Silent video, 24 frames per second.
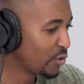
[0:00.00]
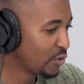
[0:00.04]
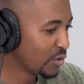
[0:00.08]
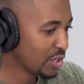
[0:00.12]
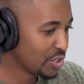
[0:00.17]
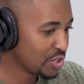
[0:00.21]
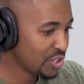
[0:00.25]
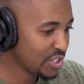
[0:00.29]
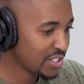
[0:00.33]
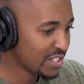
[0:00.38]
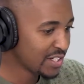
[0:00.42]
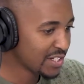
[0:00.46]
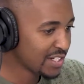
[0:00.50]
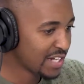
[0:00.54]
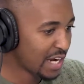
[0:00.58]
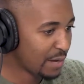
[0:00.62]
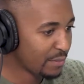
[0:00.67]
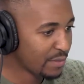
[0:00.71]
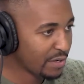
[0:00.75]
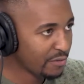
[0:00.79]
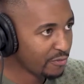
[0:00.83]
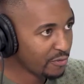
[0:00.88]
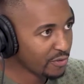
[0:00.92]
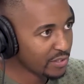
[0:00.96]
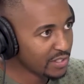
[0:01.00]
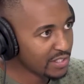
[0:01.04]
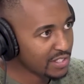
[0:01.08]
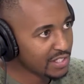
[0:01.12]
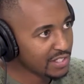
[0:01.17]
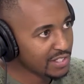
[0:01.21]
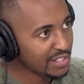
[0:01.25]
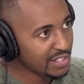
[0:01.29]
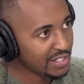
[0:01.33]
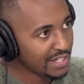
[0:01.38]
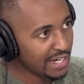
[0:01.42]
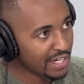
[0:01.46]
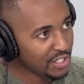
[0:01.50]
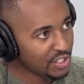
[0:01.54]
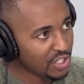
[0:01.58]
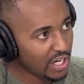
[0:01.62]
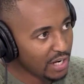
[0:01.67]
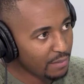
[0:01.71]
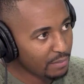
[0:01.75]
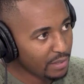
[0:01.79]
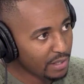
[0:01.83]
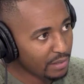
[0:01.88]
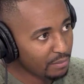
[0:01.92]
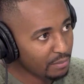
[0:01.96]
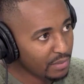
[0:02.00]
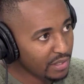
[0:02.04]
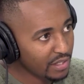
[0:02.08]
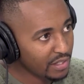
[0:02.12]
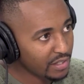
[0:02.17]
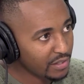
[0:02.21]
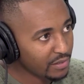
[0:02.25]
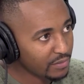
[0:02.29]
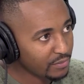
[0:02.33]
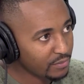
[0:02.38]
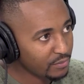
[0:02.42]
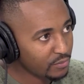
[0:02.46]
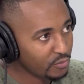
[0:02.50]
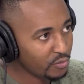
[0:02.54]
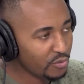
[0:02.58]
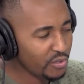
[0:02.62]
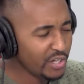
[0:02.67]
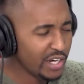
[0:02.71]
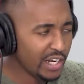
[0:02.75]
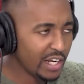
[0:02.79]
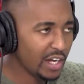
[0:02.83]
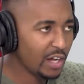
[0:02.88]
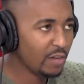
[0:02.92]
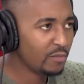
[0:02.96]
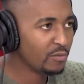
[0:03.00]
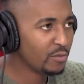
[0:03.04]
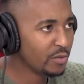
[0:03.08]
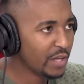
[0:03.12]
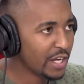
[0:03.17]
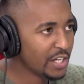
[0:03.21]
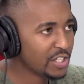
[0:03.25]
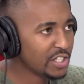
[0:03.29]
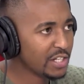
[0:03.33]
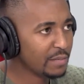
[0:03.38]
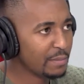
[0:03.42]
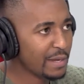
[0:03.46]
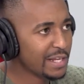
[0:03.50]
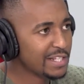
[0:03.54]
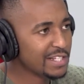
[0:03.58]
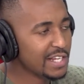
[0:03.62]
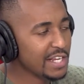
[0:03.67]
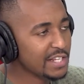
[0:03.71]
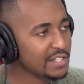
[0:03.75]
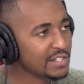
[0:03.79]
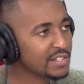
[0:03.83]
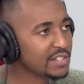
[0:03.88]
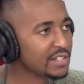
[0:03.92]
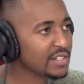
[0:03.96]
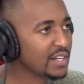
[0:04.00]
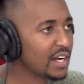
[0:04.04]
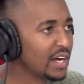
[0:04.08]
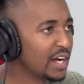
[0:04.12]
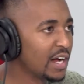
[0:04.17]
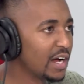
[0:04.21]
you're a logistics company, for instance, a dash cam can be really helpful. Actually, it makes sense